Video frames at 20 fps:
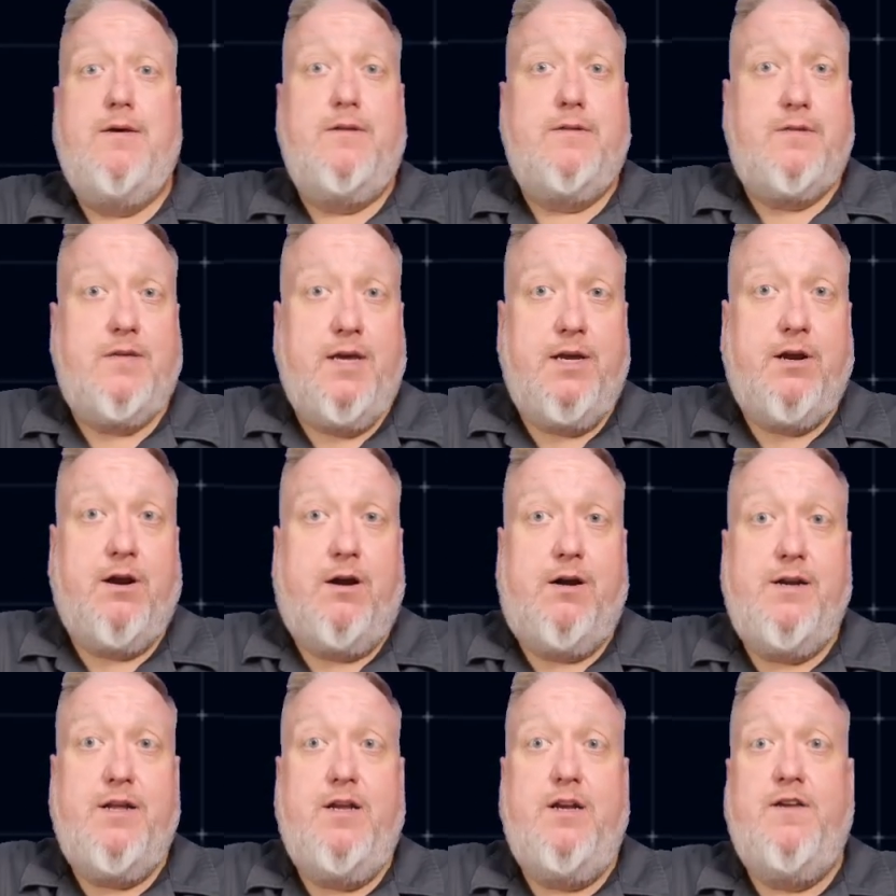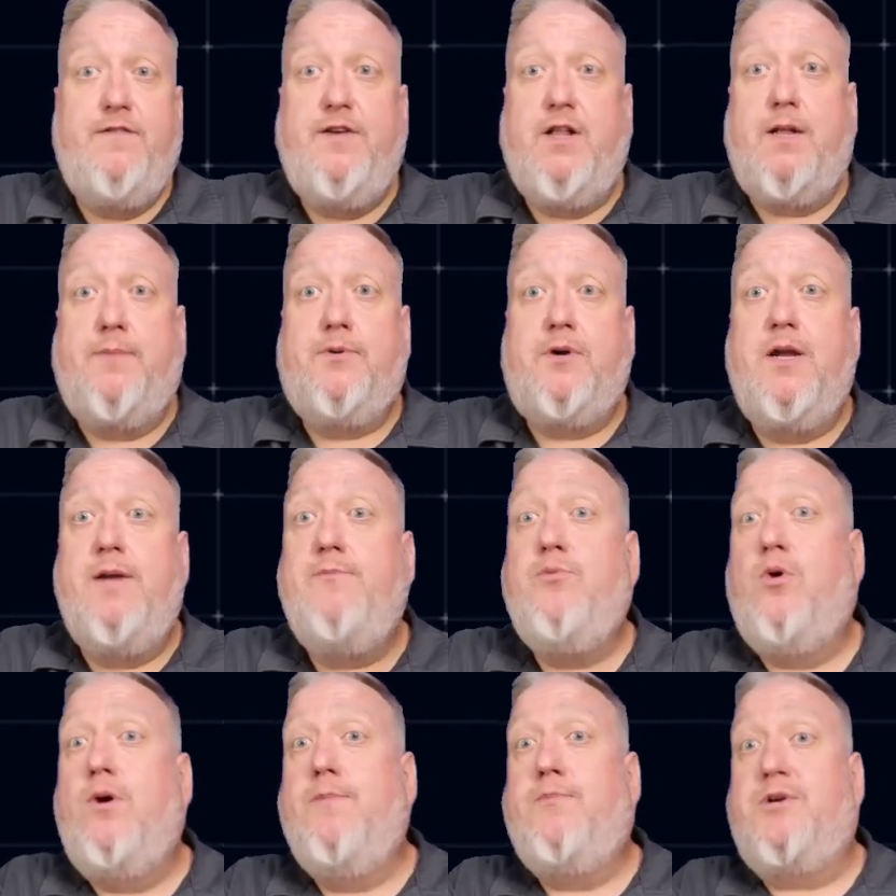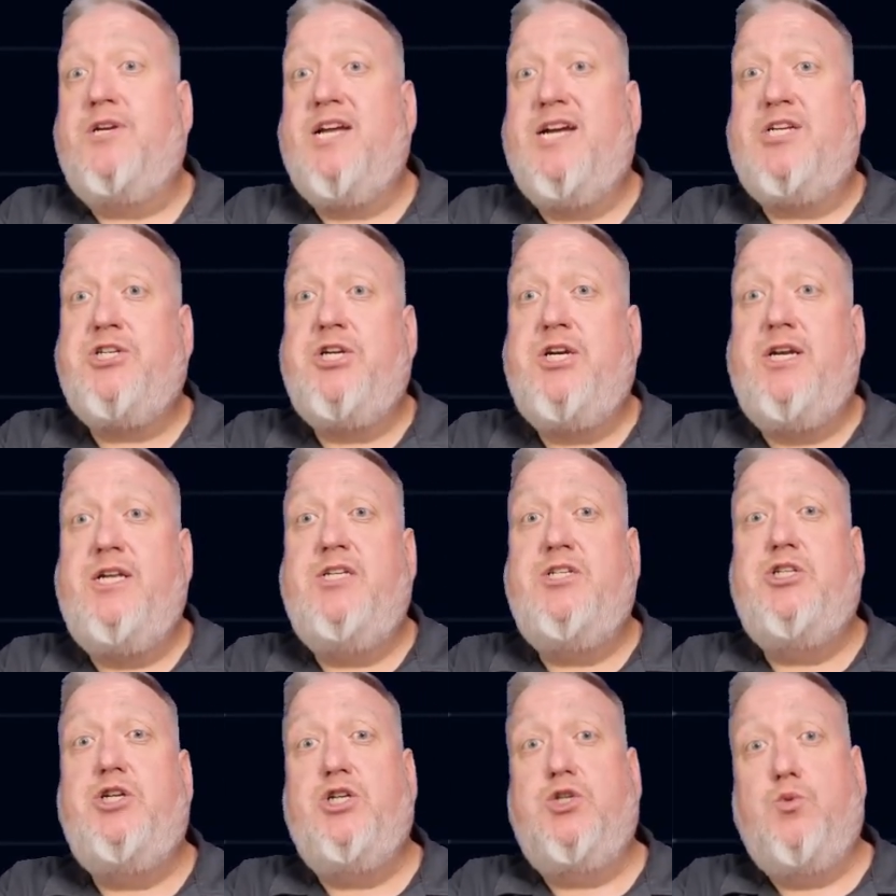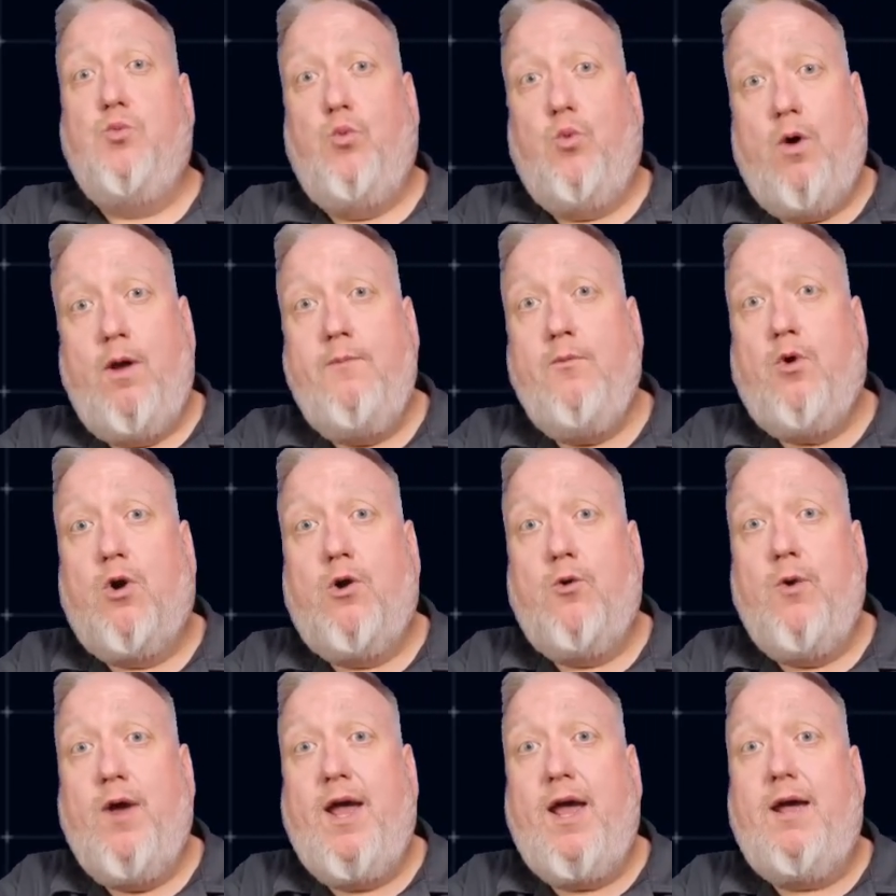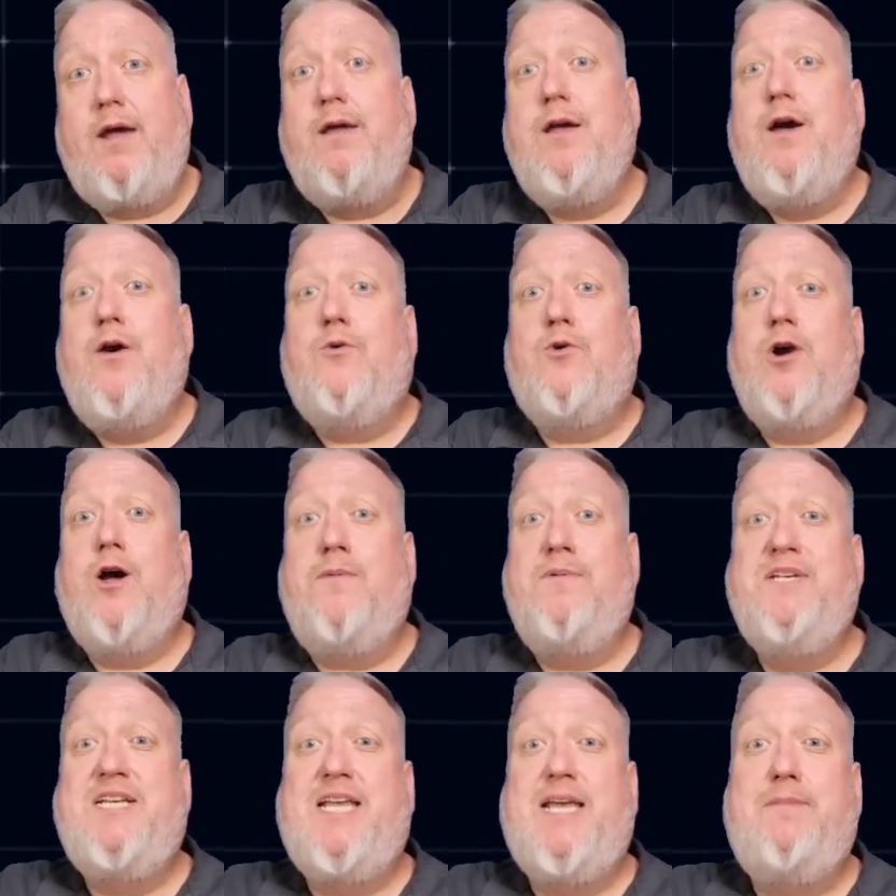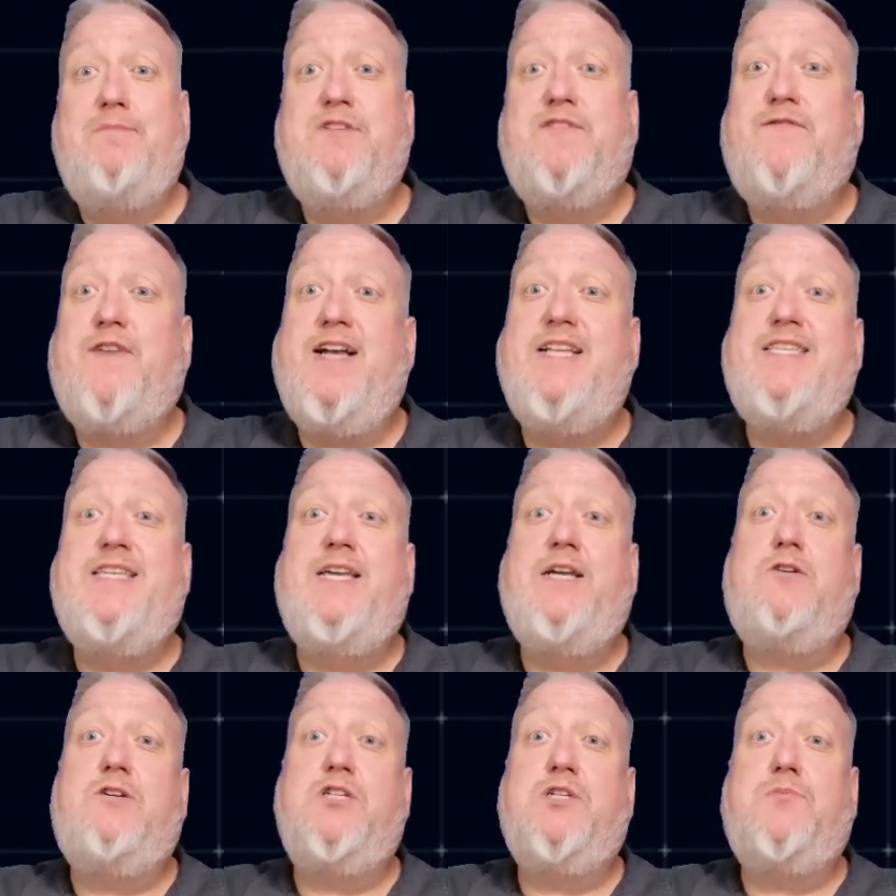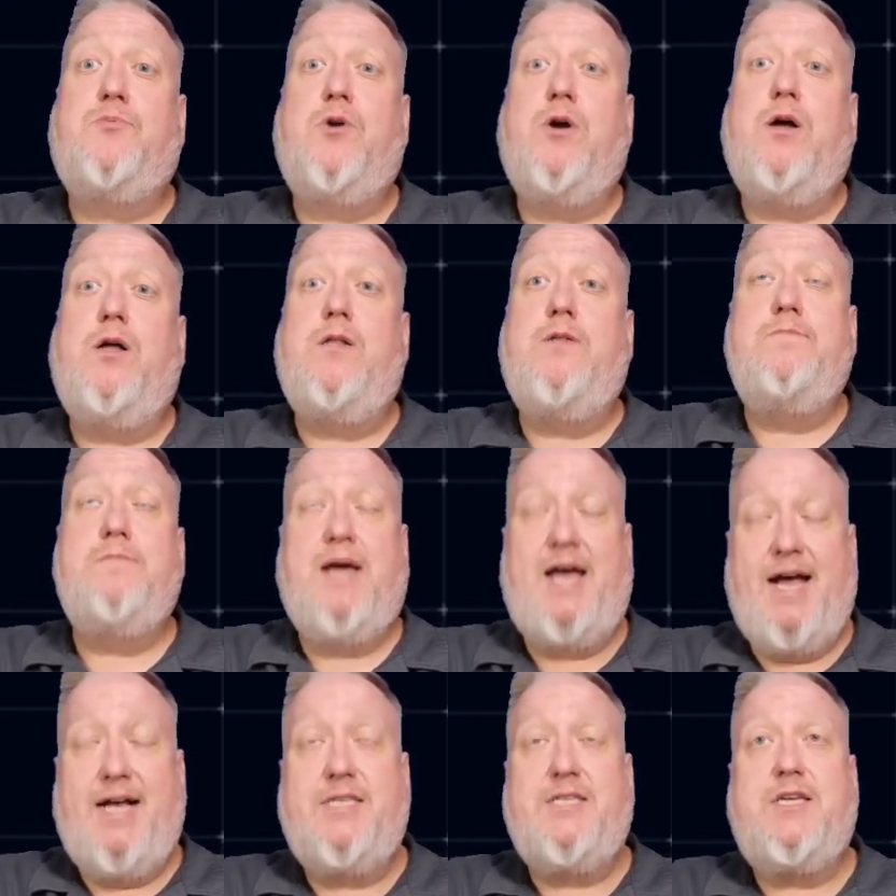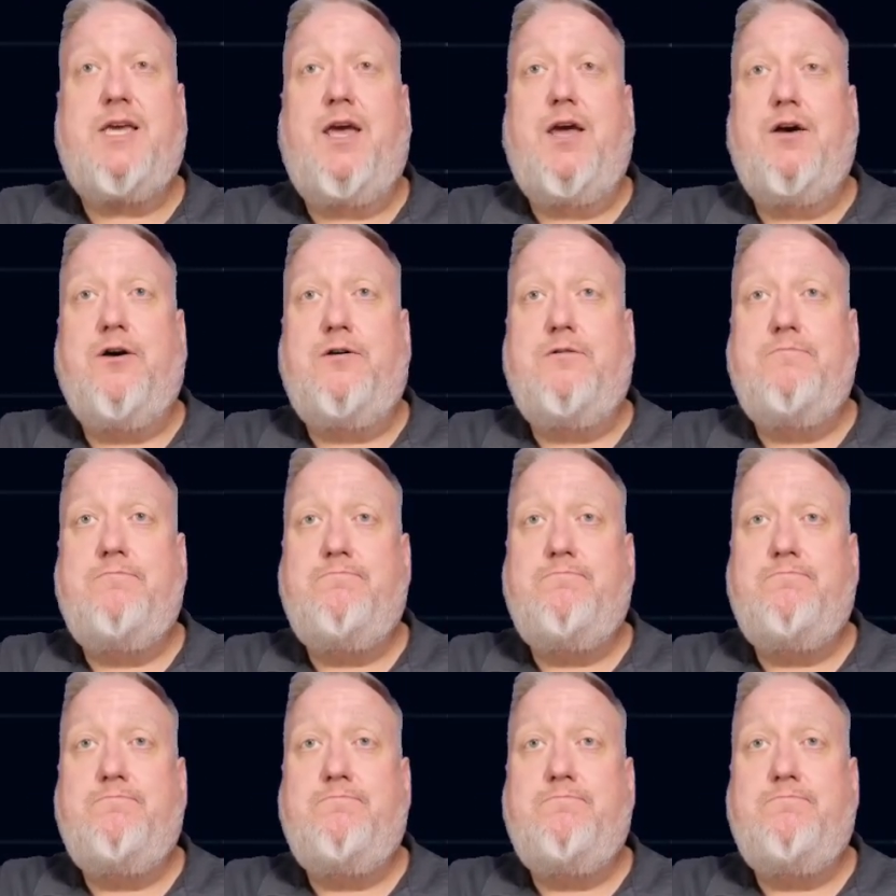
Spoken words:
GitGuardian Developer Endpoint Protection is just one more way we're helping teams fight secret sprawl at scale.